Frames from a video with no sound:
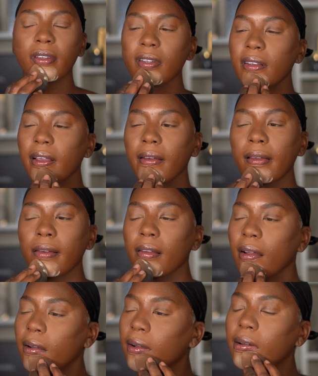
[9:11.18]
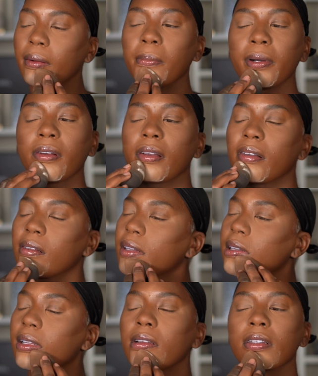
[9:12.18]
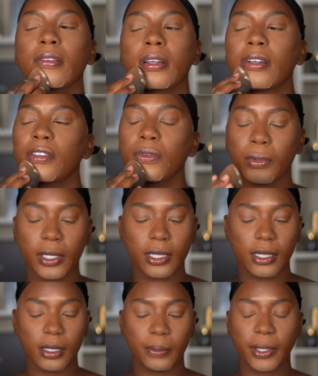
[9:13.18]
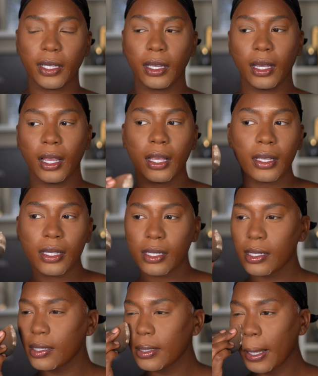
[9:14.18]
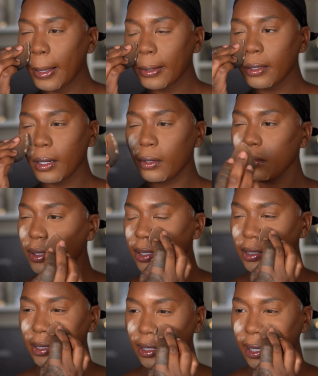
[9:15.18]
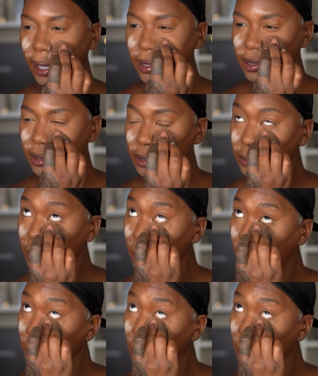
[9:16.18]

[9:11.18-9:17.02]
Set, put concealer, so because you want it to be set, you don't want it to like just be